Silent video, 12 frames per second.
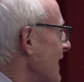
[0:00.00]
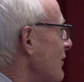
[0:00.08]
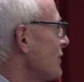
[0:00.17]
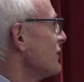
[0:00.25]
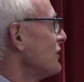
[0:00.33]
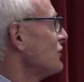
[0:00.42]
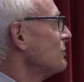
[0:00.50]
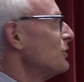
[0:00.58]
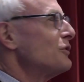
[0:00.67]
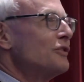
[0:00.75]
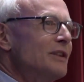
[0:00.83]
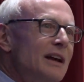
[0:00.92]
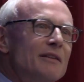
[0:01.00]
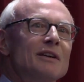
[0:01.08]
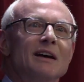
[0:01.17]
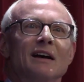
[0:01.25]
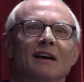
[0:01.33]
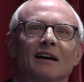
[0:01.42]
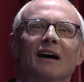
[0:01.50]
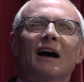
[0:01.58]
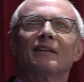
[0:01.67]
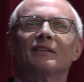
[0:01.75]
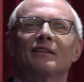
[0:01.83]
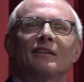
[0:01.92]
How could this person have
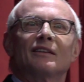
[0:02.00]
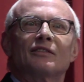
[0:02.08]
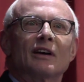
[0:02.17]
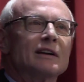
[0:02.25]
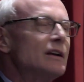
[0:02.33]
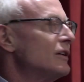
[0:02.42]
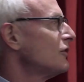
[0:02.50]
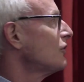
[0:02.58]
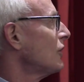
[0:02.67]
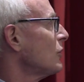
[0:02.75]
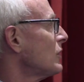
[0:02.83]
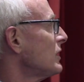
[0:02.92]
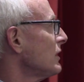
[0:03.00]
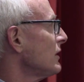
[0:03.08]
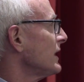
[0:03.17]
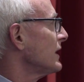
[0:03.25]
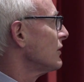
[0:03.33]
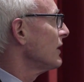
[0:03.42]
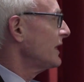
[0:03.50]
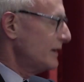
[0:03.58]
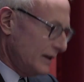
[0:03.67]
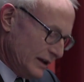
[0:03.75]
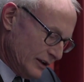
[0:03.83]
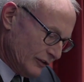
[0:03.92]
gotten this idea so clearly ingrained
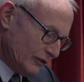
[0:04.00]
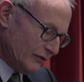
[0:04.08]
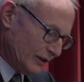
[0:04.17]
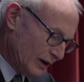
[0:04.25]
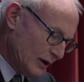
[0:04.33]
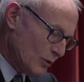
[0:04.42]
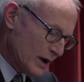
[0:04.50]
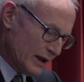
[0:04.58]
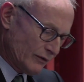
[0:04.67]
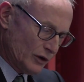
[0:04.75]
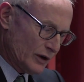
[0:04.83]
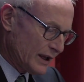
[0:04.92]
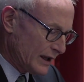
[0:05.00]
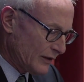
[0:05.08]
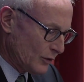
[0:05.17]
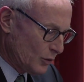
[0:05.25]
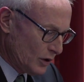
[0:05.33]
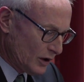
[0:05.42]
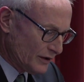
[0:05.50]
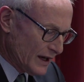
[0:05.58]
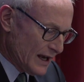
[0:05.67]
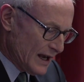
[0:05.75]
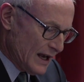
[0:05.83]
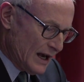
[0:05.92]
in his very way of looking at the world?
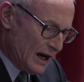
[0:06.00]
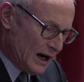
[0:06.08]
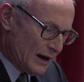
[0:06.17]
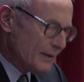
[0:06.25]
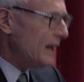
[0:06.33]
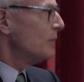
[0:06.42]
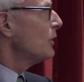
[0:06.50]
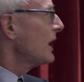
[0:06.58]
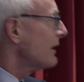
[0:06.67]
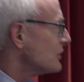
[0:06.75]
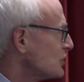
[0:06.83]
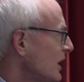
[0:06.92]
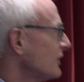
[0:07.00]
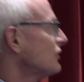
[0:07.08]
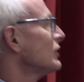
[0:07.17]
And we'll have a chance